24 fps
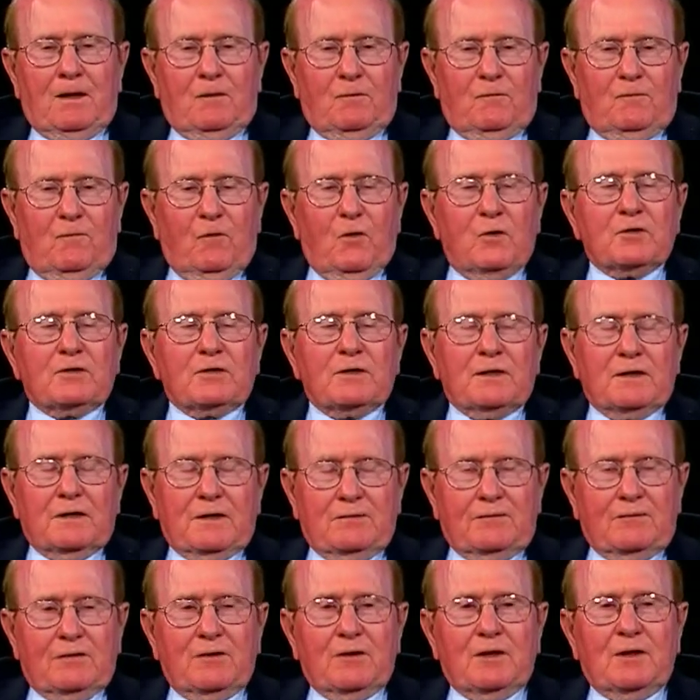Fortunately
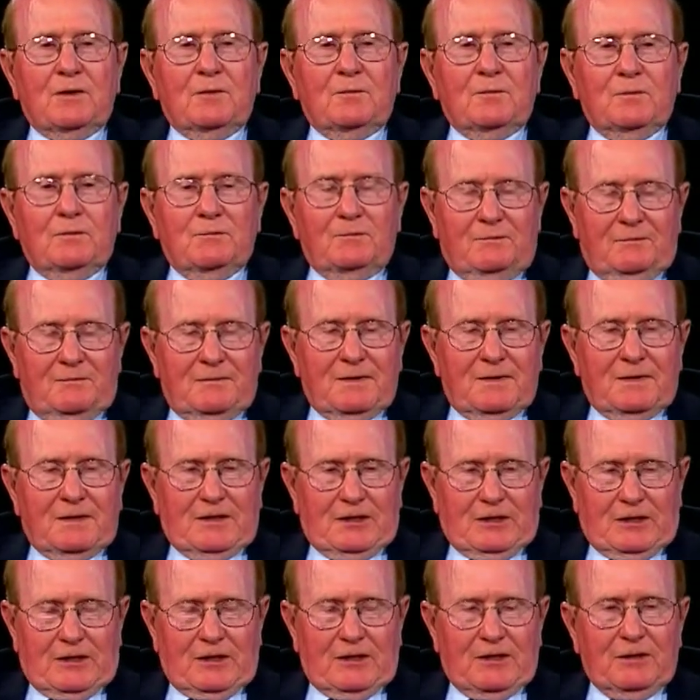for him, he
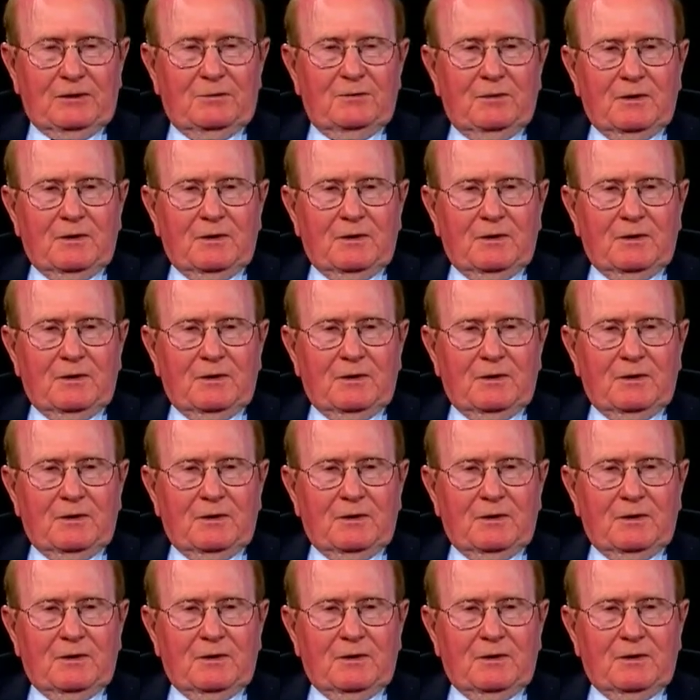did